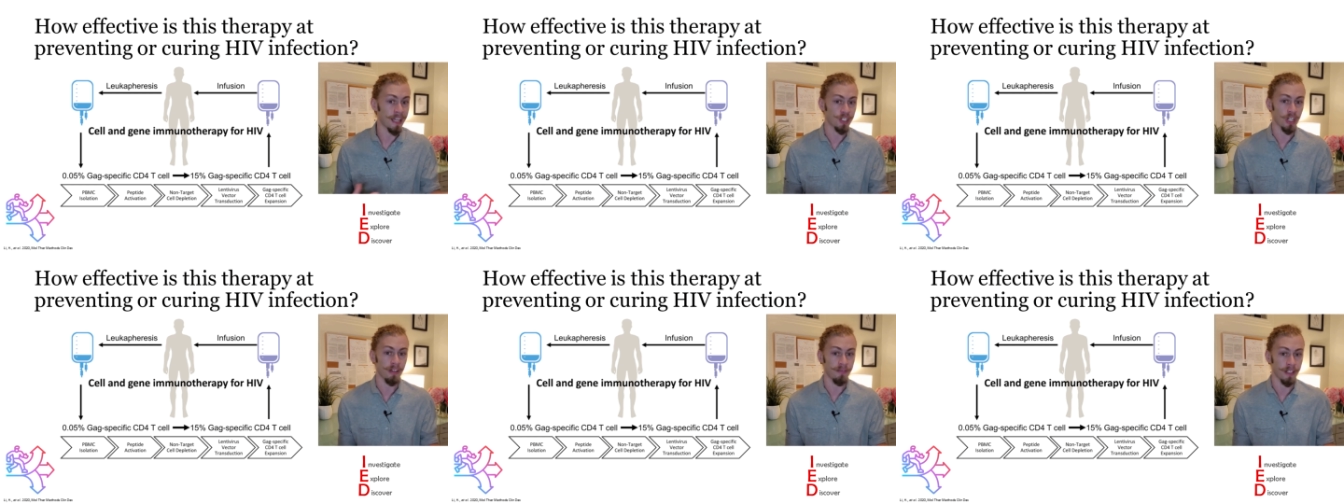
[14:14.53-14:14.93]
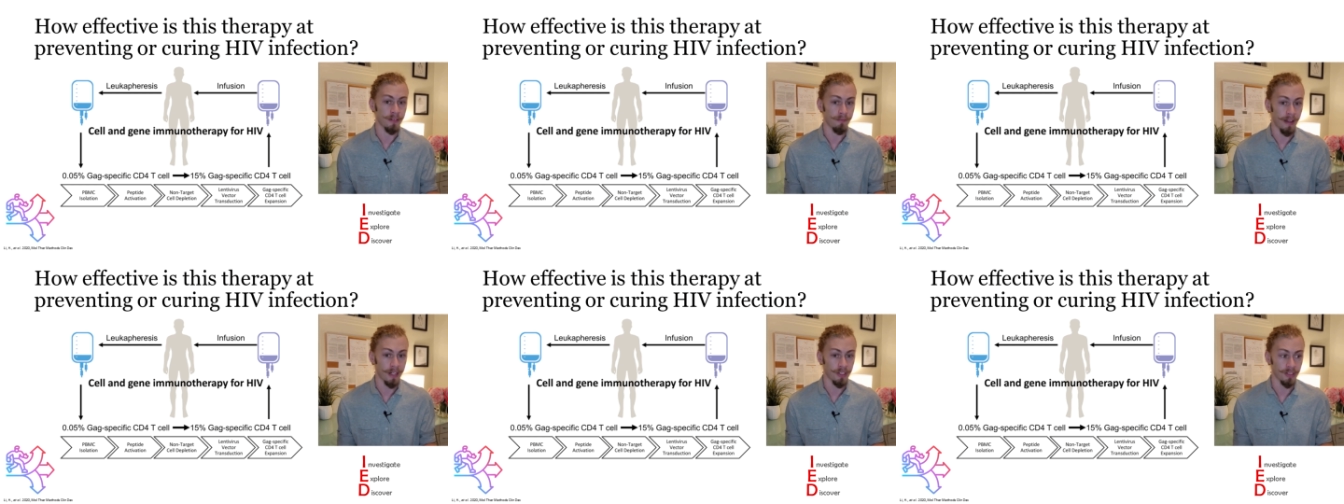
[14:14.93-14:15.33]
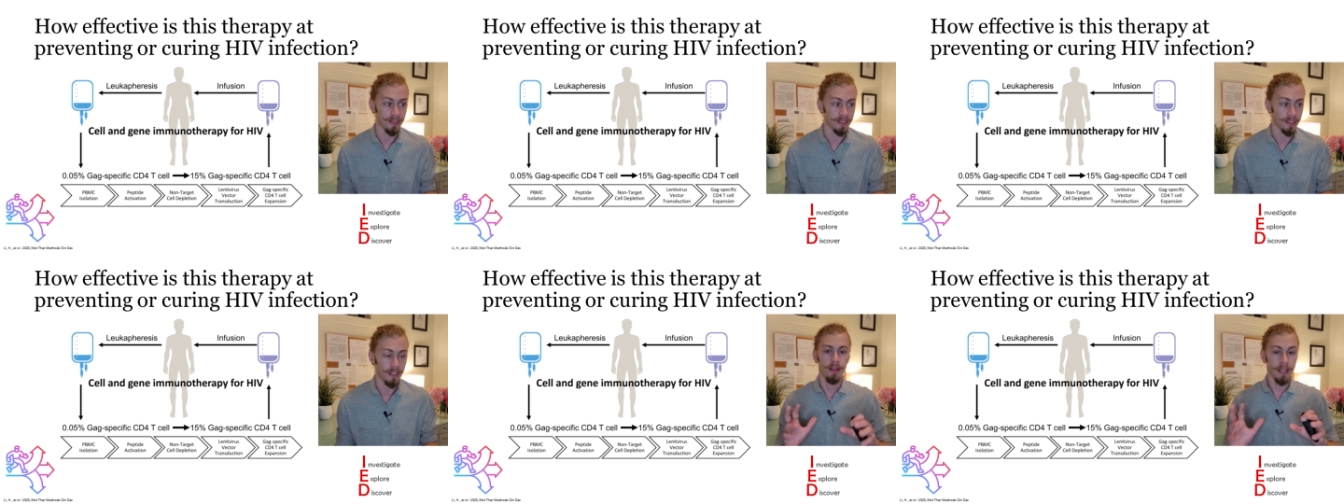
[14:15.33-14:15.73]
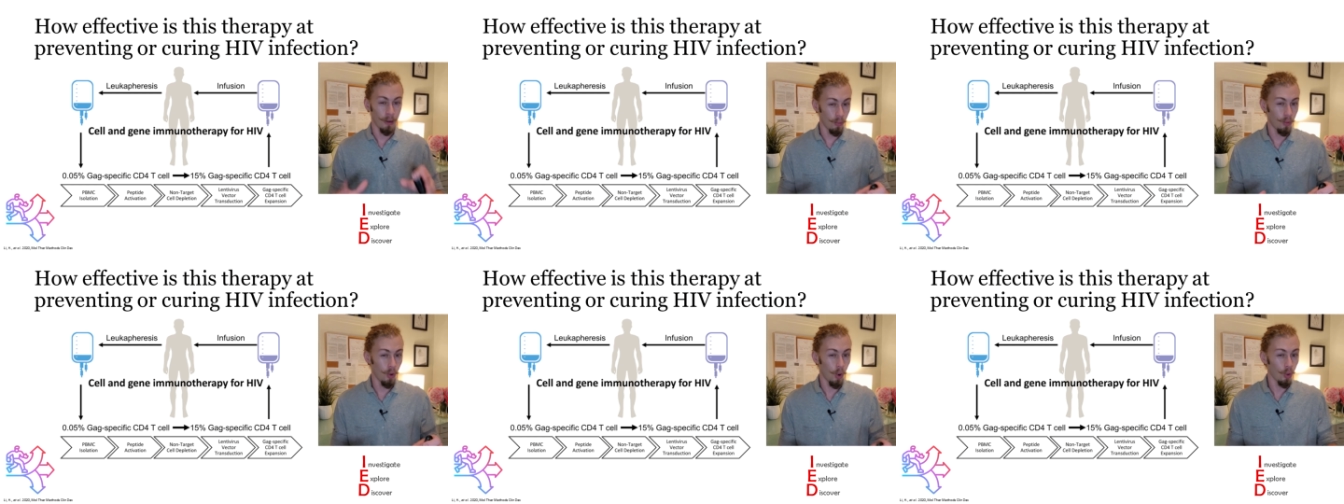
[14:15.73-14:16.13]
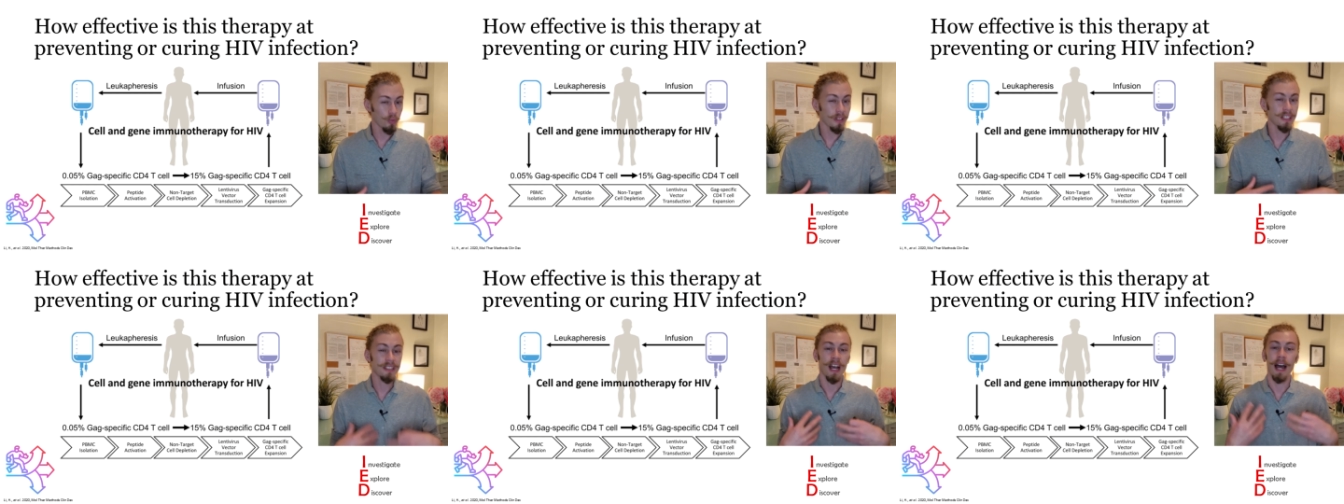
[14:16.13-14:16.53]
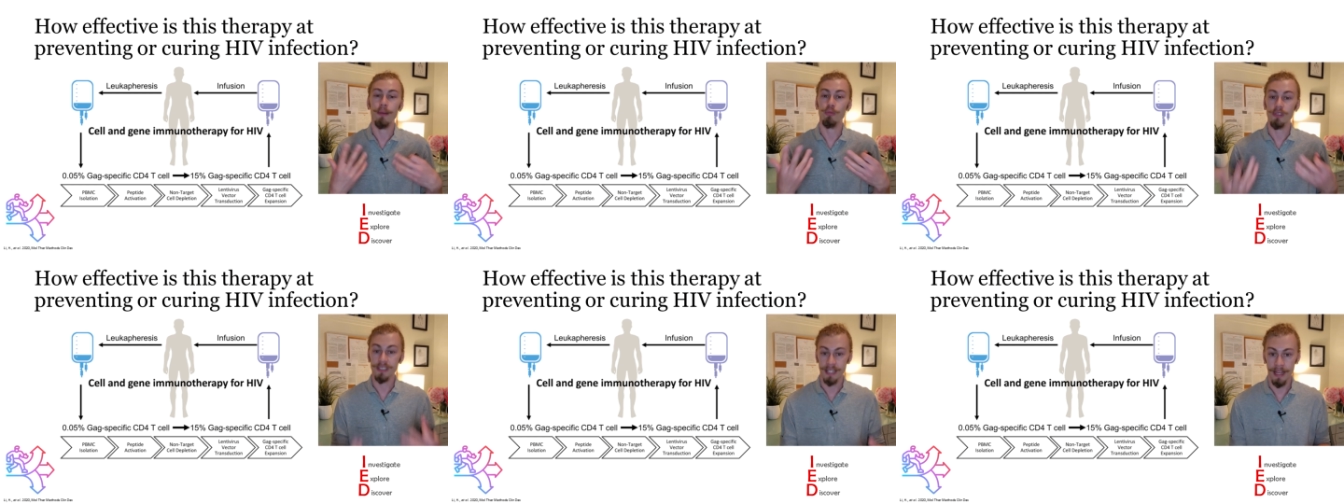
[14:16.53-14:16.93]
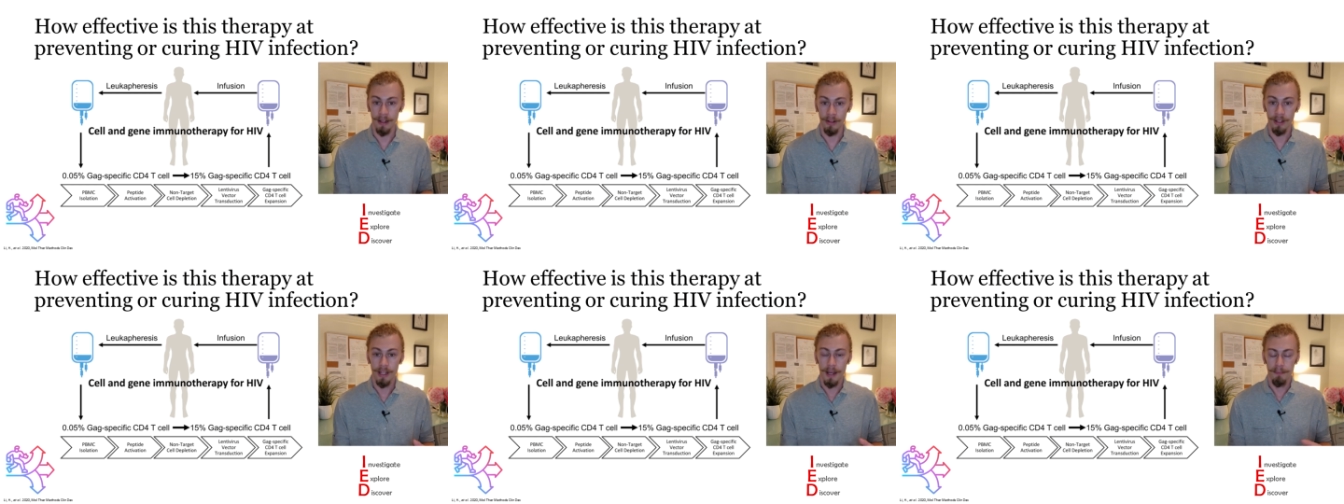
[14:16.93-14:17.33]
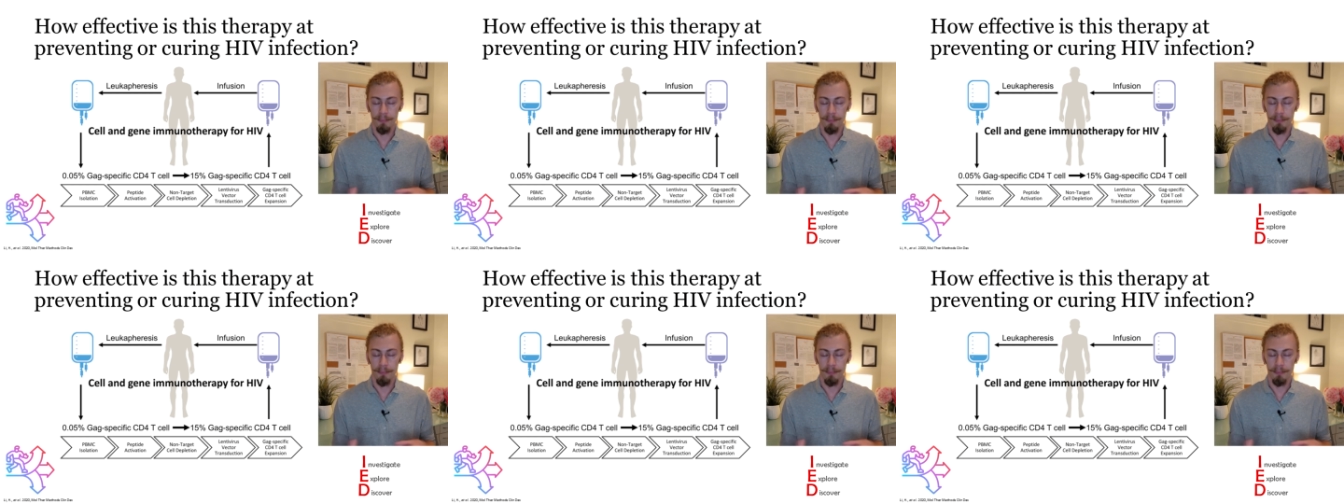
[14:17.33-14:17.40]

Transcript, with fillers: HIV infections? Now, only time will tell,